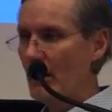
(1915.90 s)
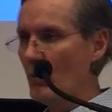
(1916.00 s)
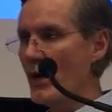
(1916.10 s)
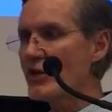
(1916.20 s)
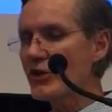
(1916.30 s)

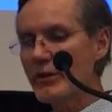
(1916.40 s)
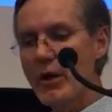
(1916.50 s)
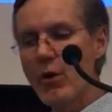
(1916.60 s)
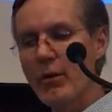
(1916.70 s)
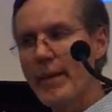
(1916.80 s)
we should
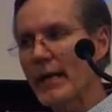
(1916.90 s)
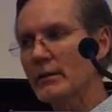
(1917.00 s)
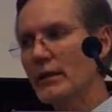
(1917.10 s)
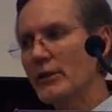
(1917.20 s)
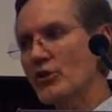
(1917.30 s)
know
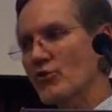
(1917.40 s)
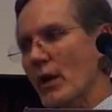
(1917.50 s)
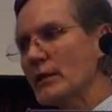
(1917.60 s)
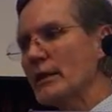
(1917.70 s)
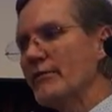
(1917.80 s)
about the
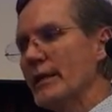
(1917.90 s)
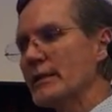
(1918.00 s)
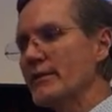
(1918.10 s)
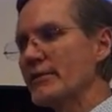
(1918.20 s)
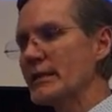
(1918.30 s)

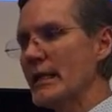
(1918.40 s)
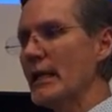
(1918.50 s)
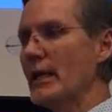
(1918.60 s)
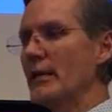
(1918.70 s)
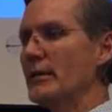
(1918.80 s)
destructiveness of
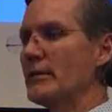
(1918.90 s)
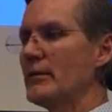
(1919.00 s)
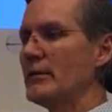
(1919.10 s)
sin